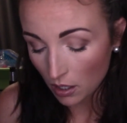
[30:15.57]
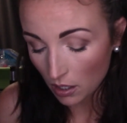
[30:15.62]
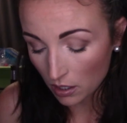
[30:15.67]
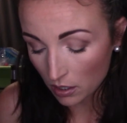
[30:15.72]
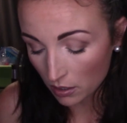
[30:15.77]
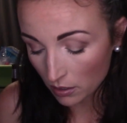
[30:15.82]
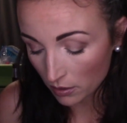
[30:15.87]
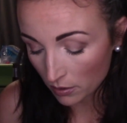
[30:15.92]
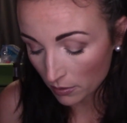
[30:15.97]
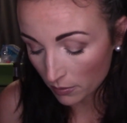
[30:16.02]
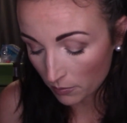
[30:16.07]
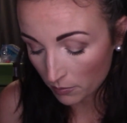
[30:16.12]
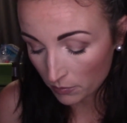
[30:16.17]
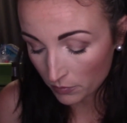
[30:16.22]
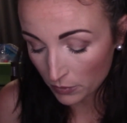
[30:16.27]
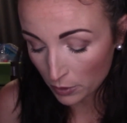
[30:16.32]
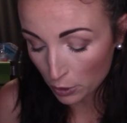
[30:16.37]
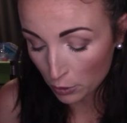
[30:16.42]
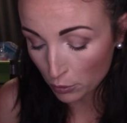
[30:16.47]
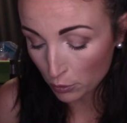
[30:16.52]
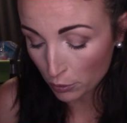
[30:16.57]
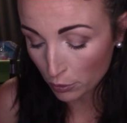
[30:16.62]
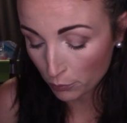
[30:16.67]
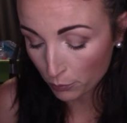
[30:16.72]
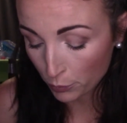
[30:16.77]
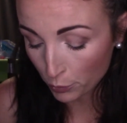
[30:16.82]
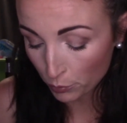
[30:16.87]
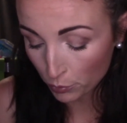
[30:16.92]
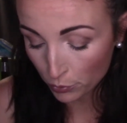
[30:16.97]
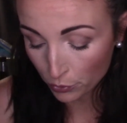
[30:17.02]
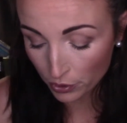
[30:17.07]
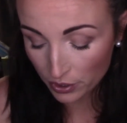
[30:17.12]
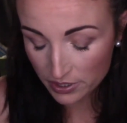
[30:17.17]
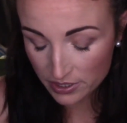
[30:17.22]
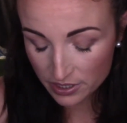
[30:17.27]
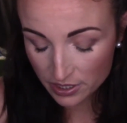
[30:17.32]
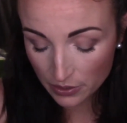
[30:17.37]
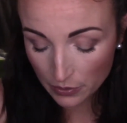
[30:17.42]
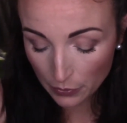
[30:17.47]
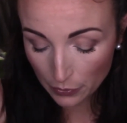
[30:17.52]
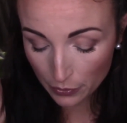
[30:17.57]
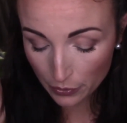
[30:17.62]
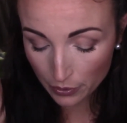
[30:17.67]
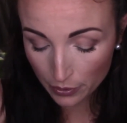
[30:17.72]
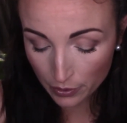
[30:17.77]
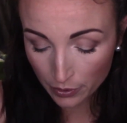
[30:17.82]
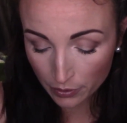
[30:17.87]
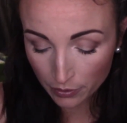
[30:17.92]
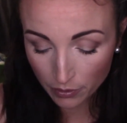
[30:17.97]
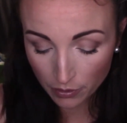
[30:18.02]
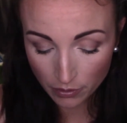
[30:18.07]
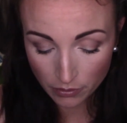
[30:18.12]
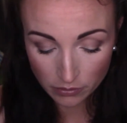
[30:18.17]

The Boo Boo Concealer,